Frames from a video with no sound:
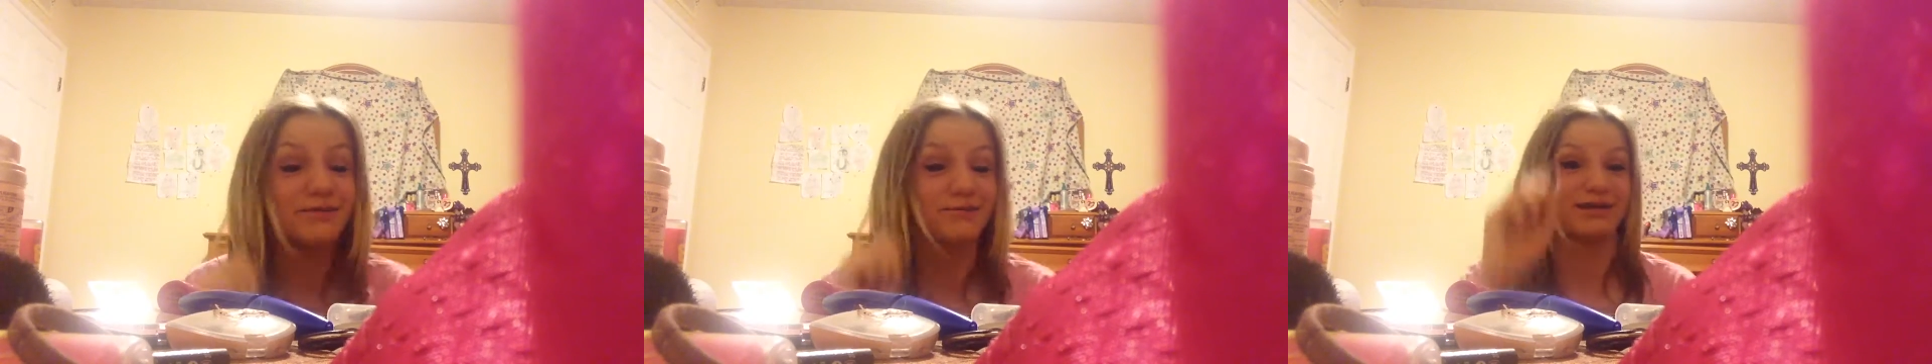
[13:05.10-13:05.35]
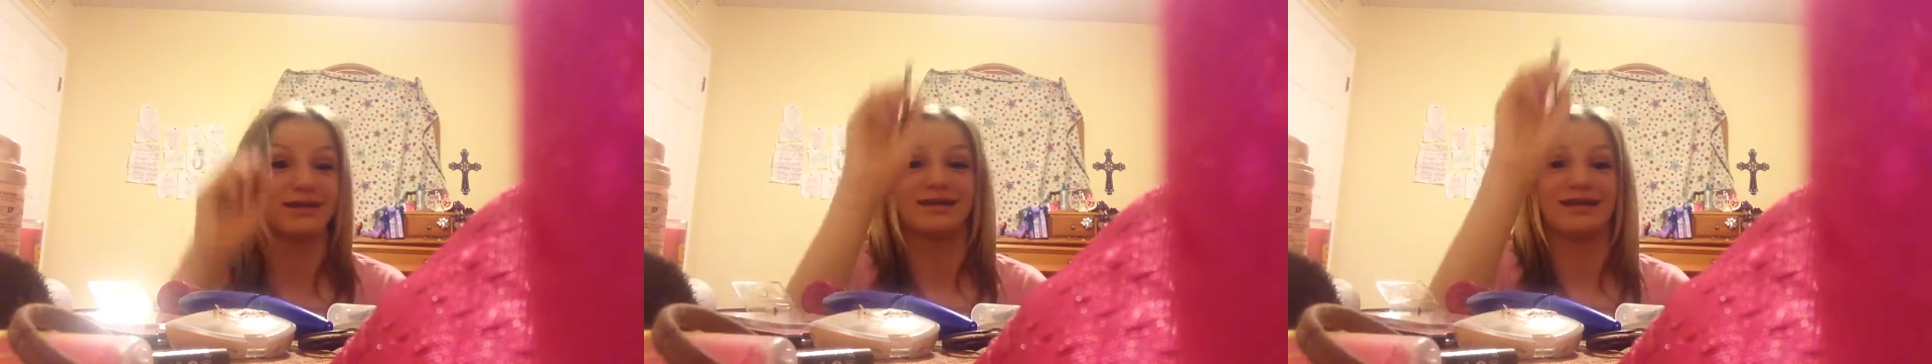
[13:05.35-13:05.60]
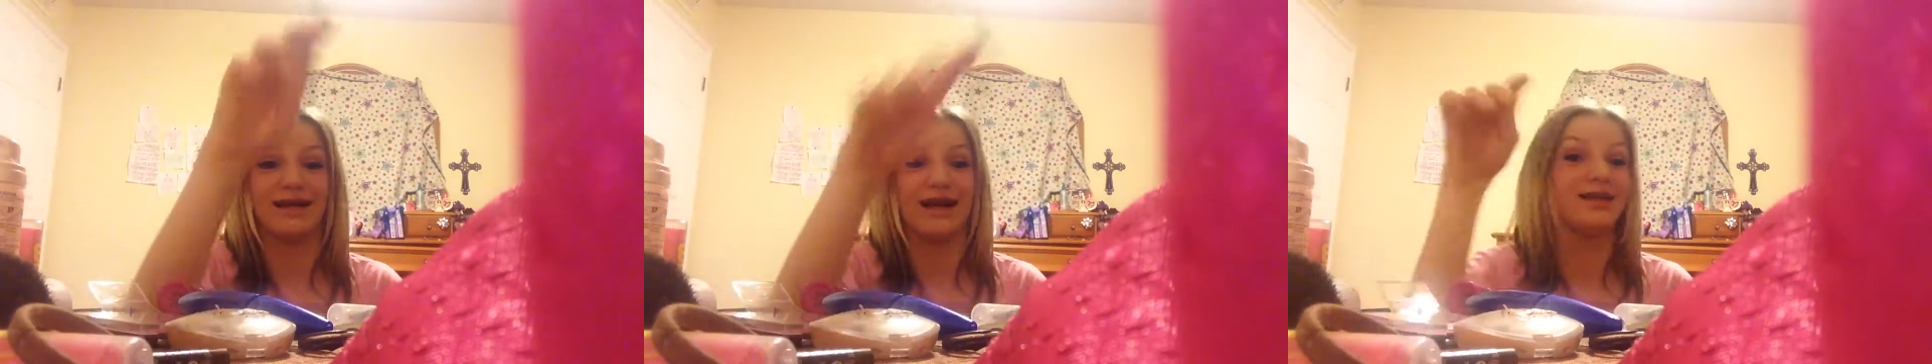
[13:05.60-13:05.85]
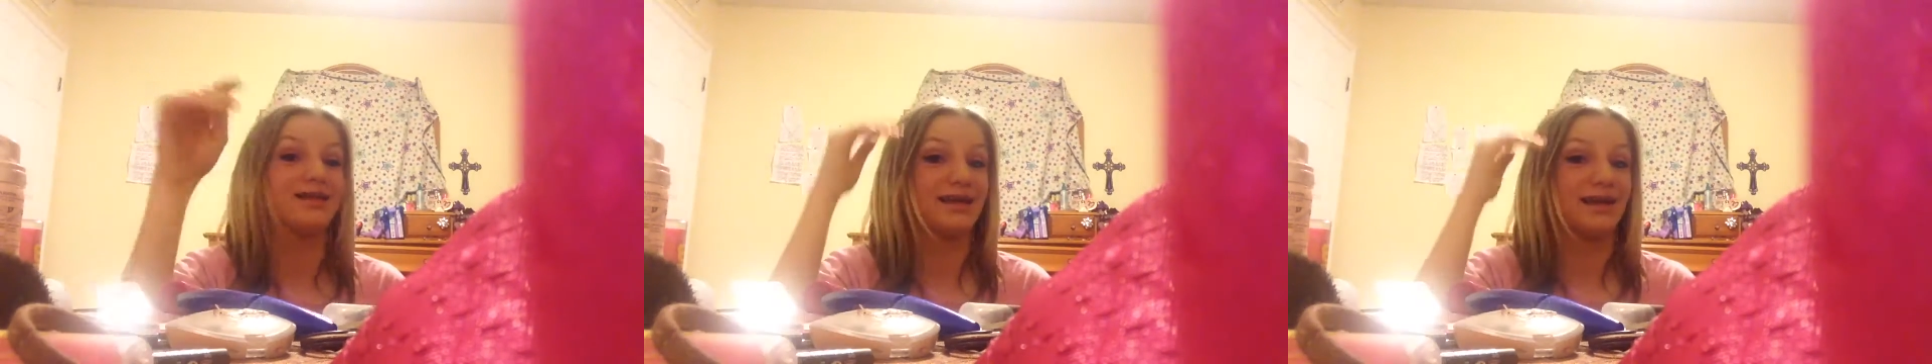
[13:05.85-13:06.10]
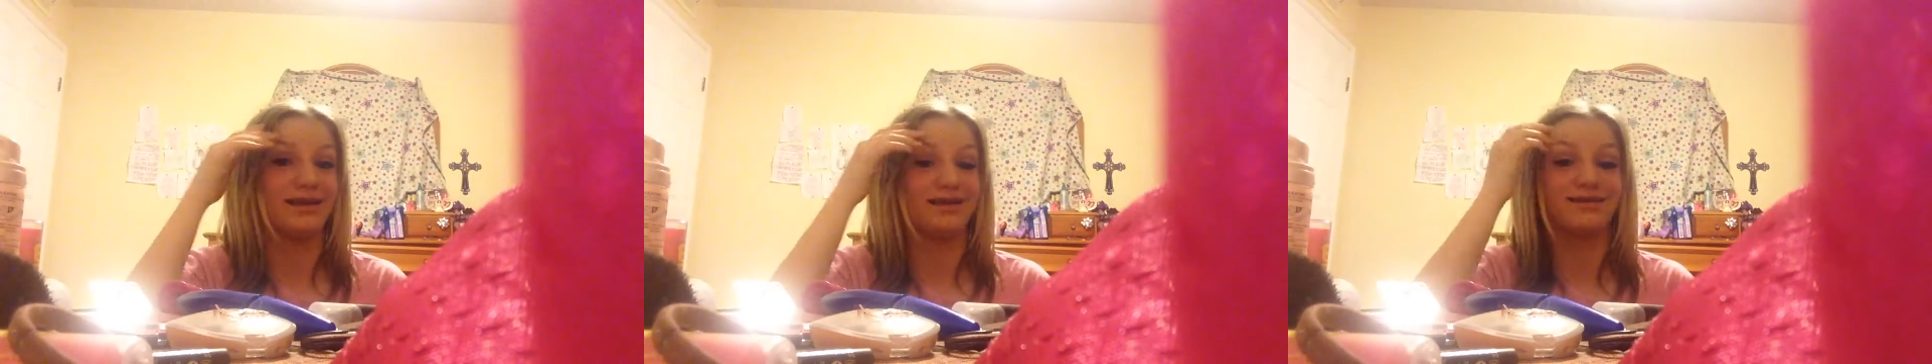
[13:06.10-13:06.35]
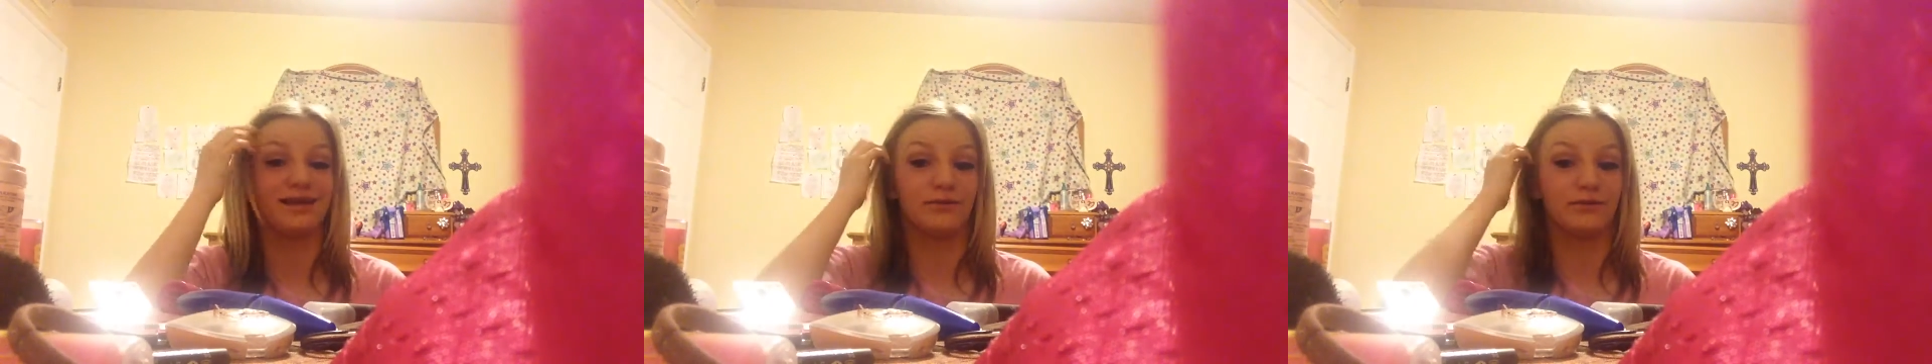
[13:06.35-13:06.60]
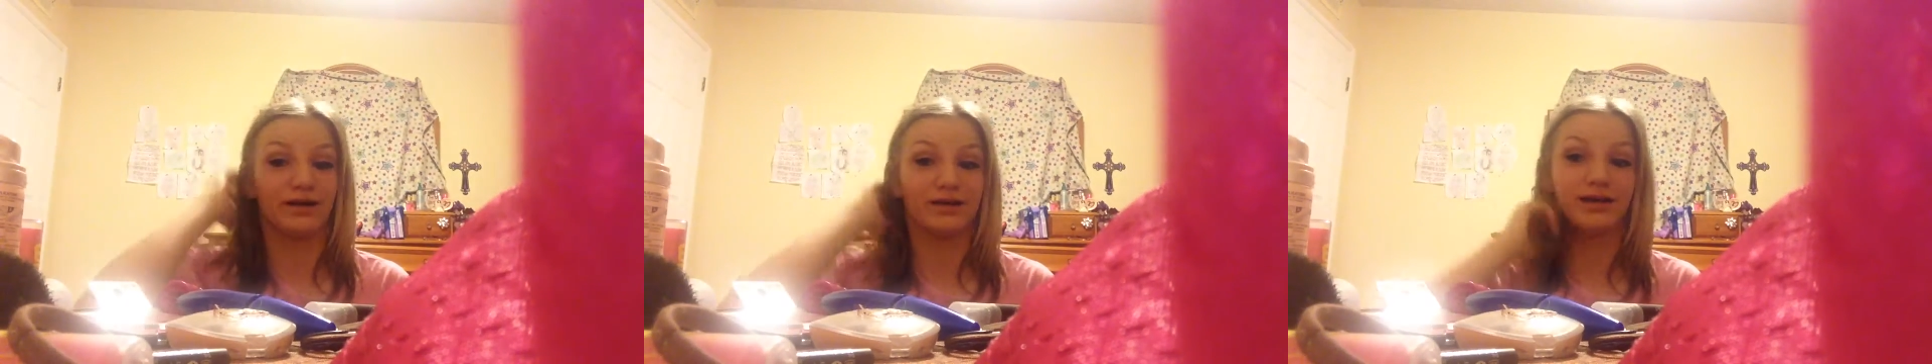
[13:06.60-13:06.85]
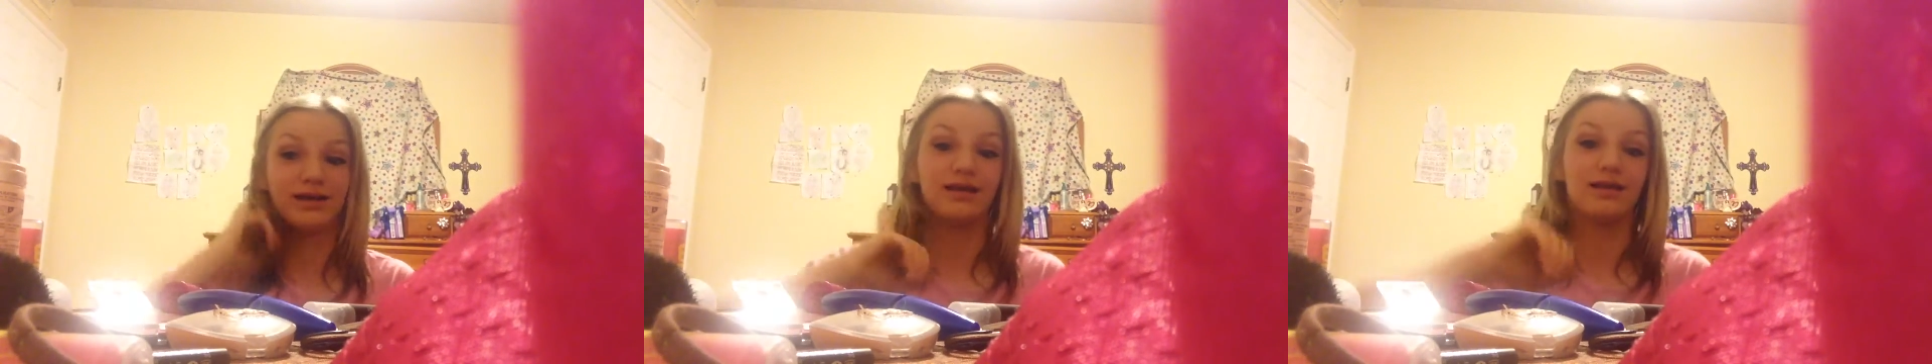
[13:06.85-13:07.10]
I'm just kidding. I think I look terrible. I
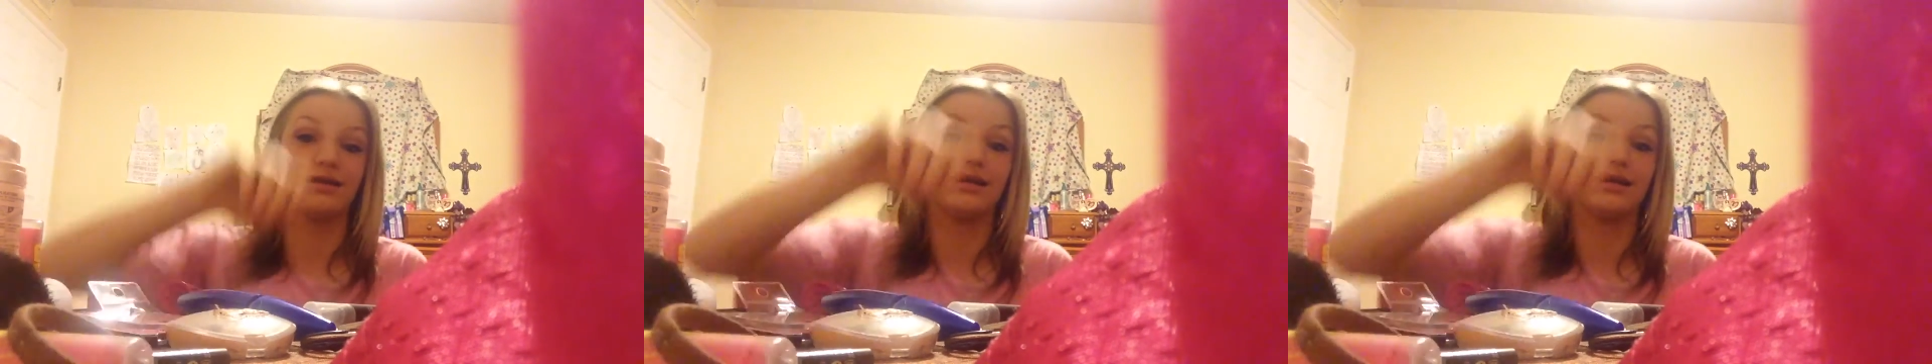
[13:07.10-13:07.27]
think I look